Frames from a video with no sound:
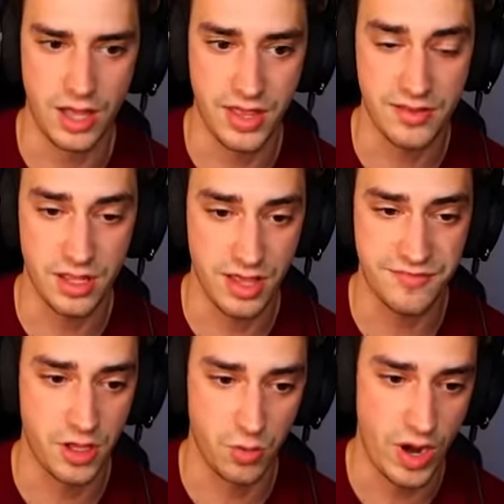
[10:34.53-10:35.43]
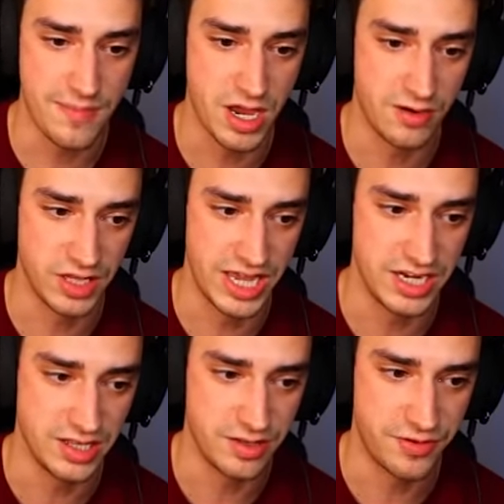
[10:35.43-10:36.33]
That felt way better of a
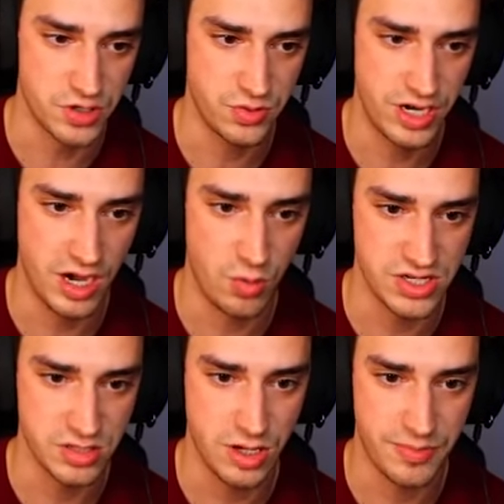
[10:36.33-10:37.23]
landing than the first one, and it wasn't,